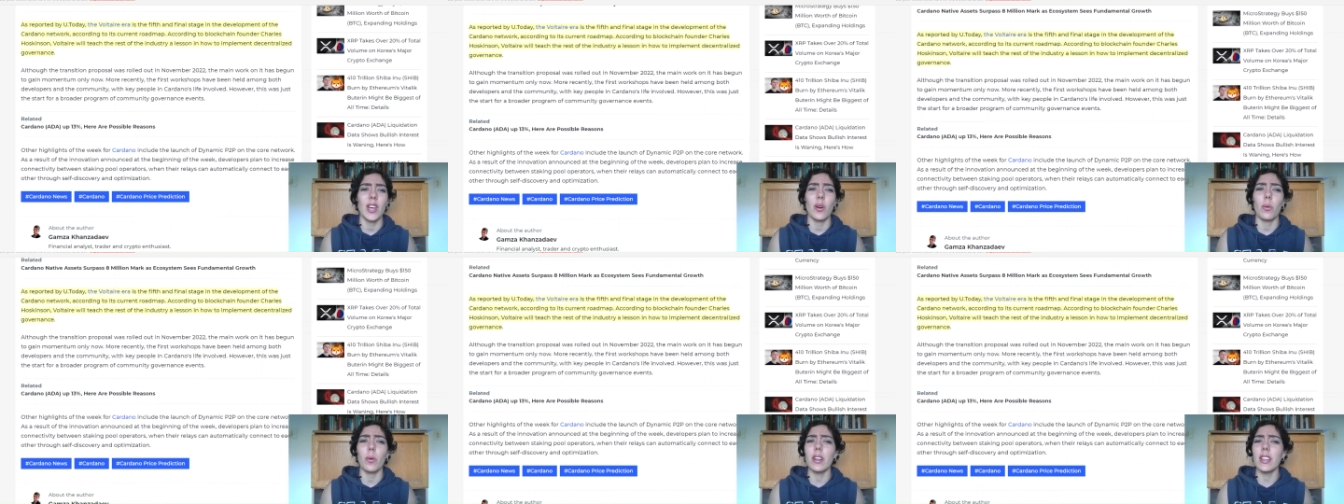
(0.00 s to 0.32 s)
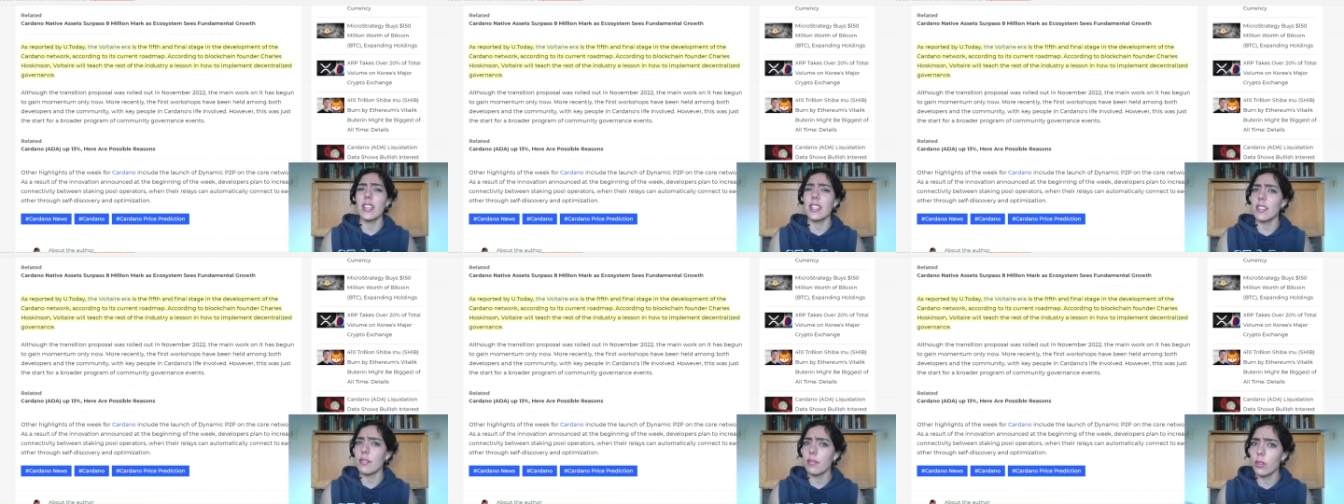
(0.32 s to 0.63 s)
What
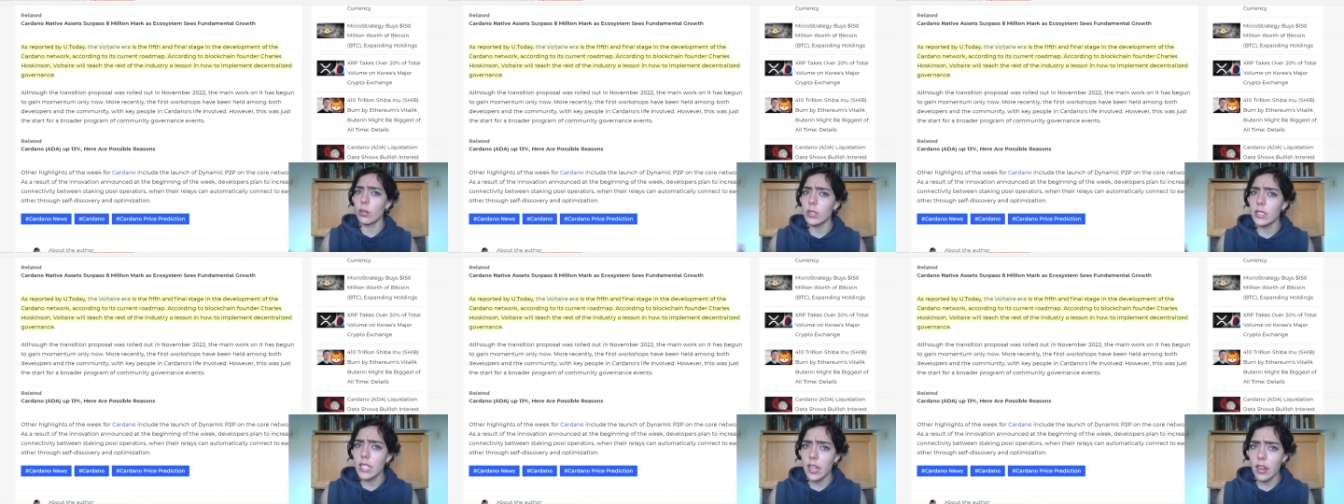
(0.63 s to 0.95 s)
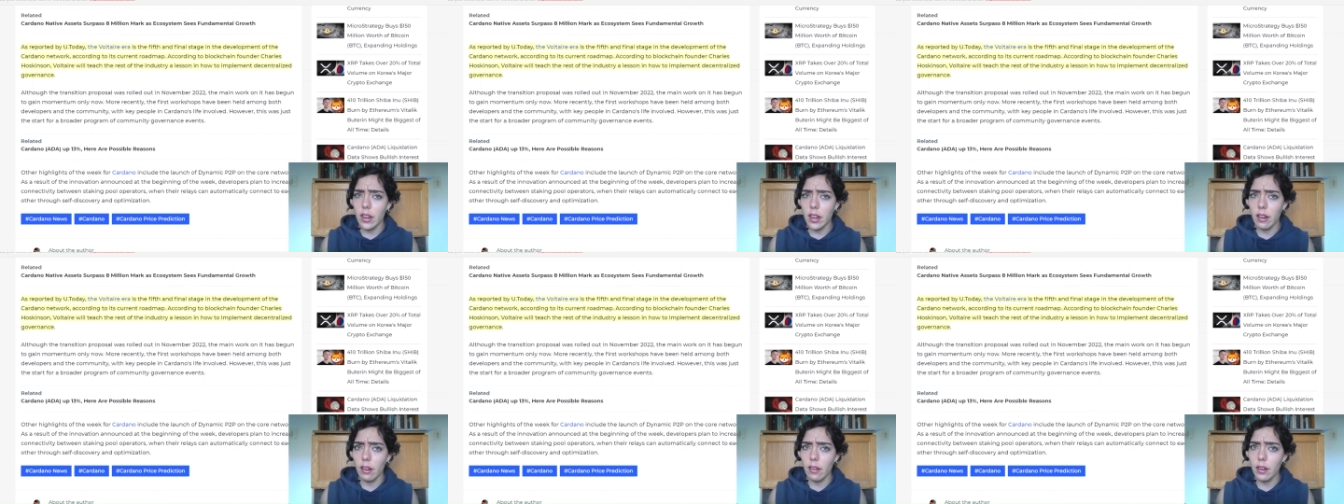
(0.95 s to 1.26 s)
is the
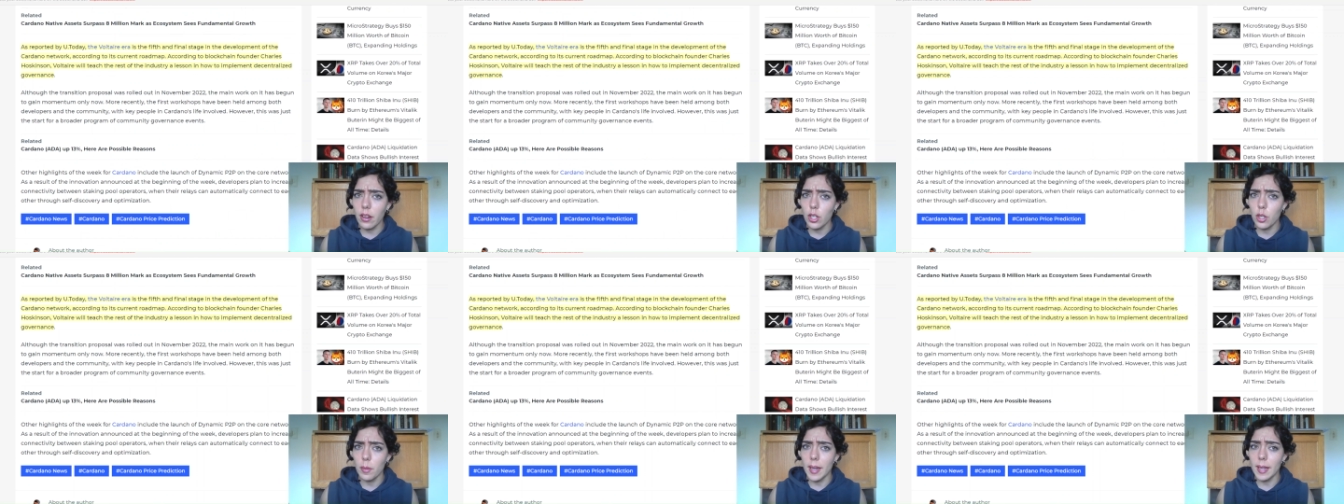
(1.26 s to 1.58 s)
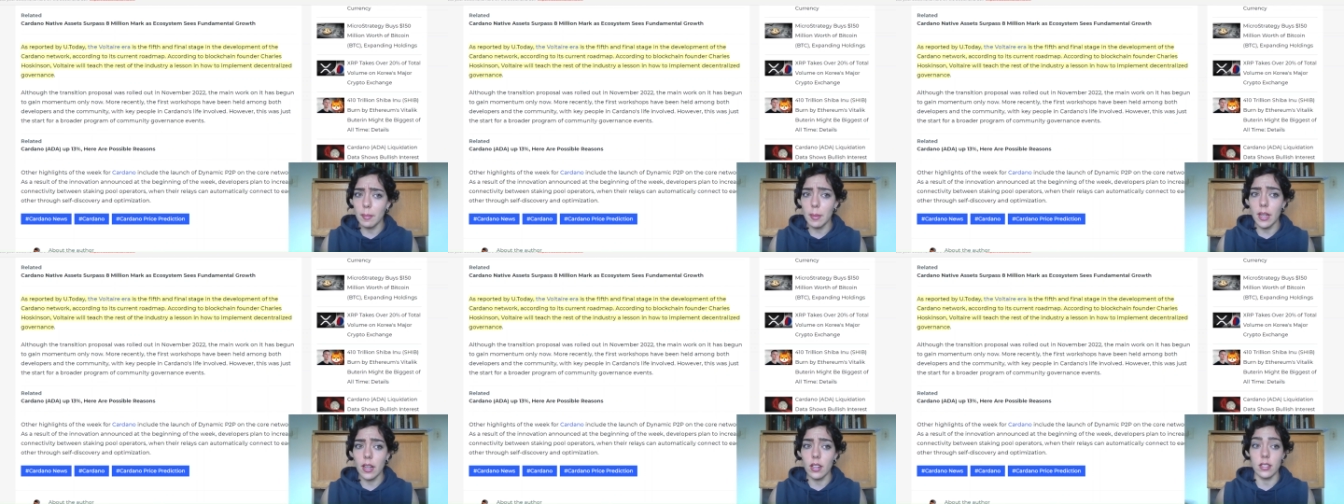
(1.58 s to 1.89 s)
Voltaire era, you
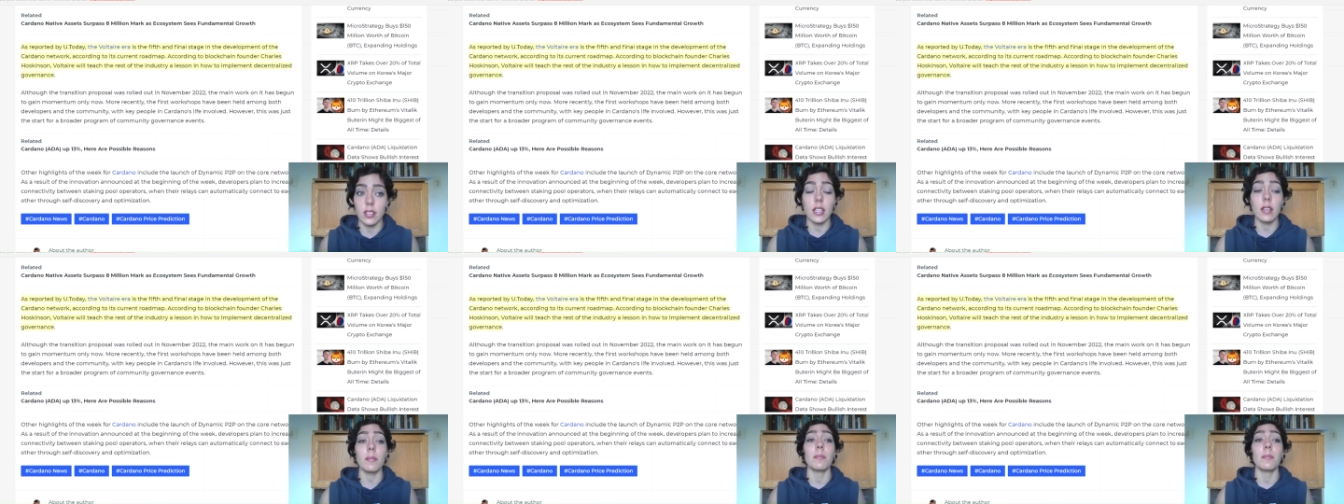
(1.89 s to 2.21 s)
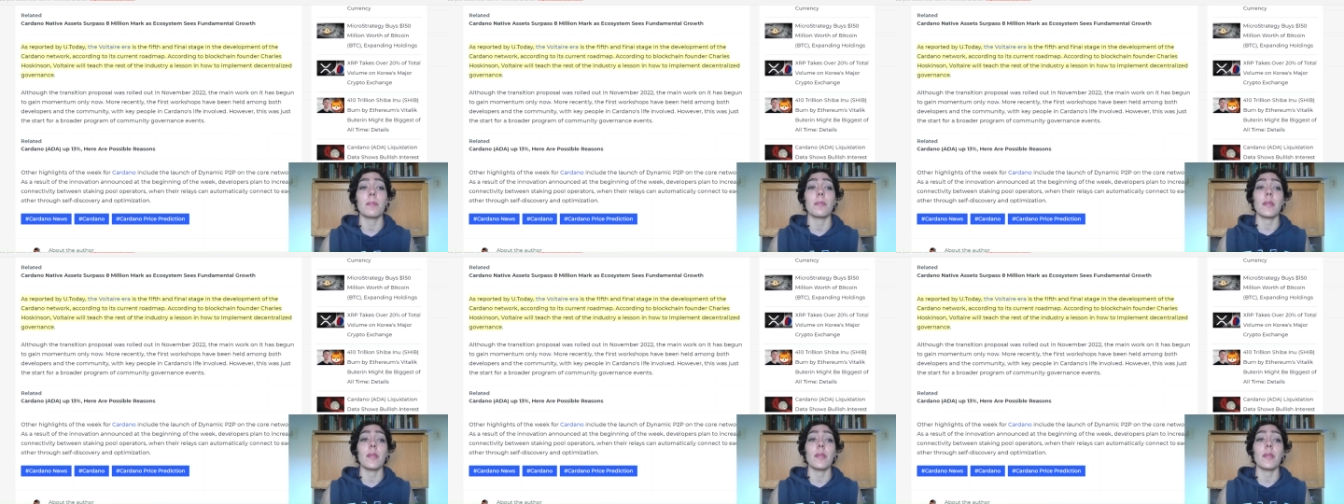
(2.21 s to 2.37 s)
might be asking?